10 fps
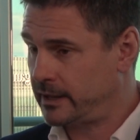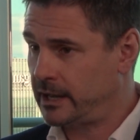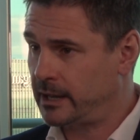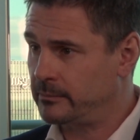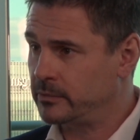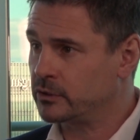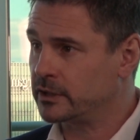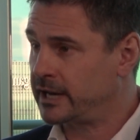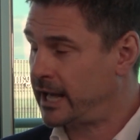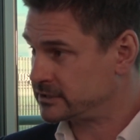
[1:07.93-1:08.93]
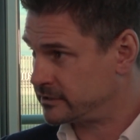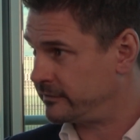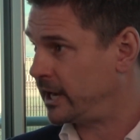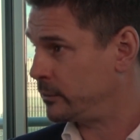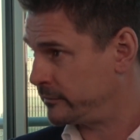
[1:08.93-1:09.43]
you can enhance the
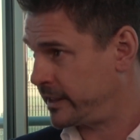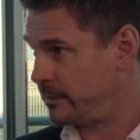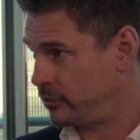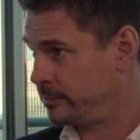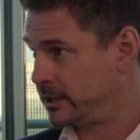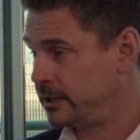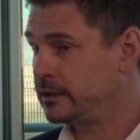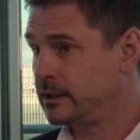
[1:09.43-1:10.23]
value of that property